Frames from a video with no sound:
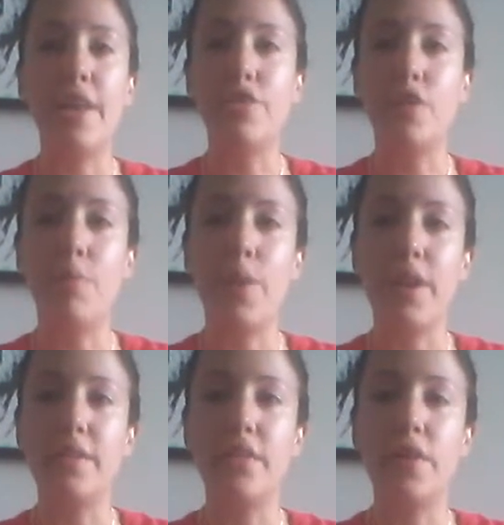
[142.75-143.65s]
energy
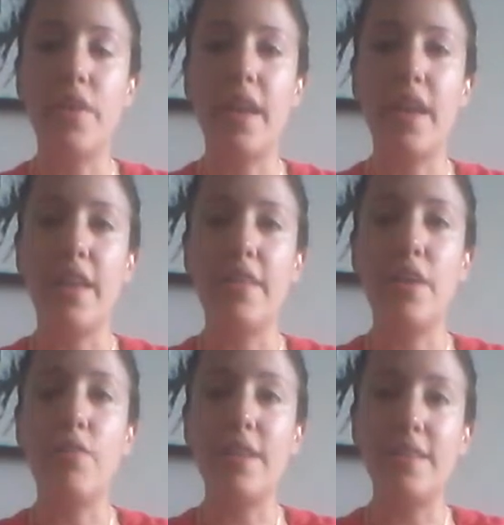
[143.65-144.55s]
point, so they
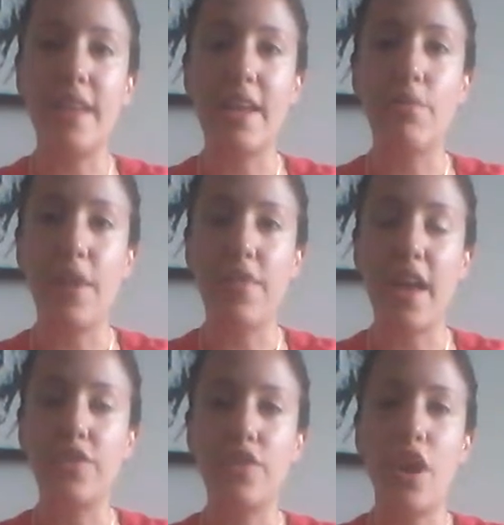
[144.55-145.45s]
resonate with
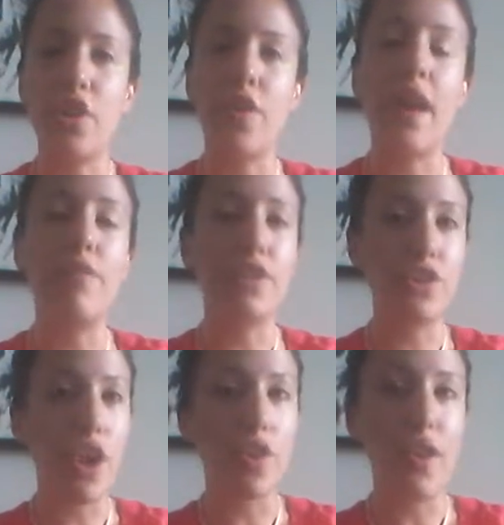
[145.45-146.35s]
that chakra. Every
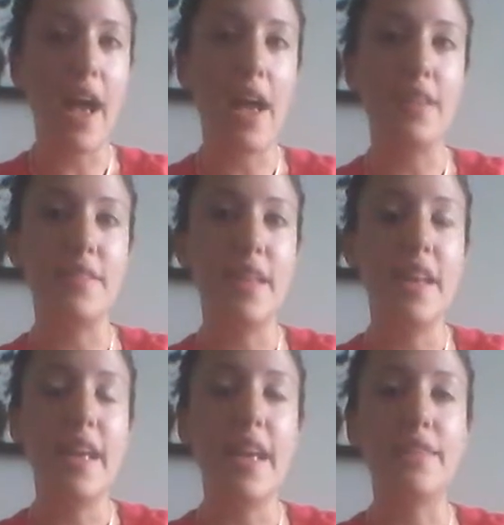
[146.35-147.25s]
chakra has
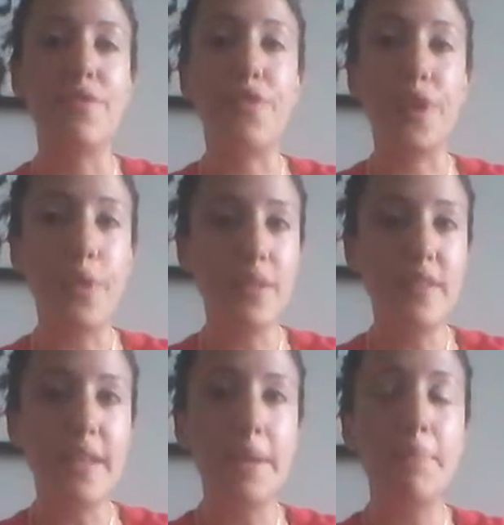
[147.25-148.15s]
its
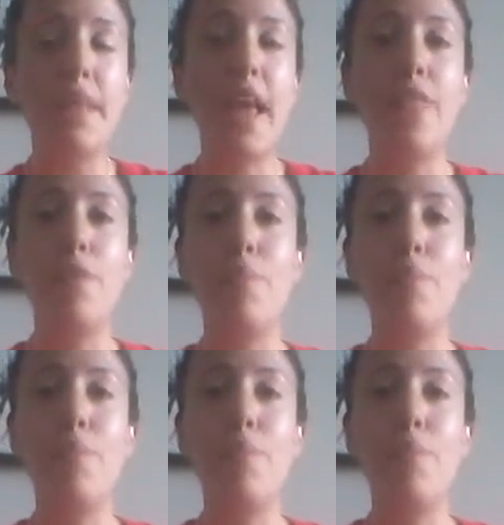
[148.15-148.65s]
frequency, and the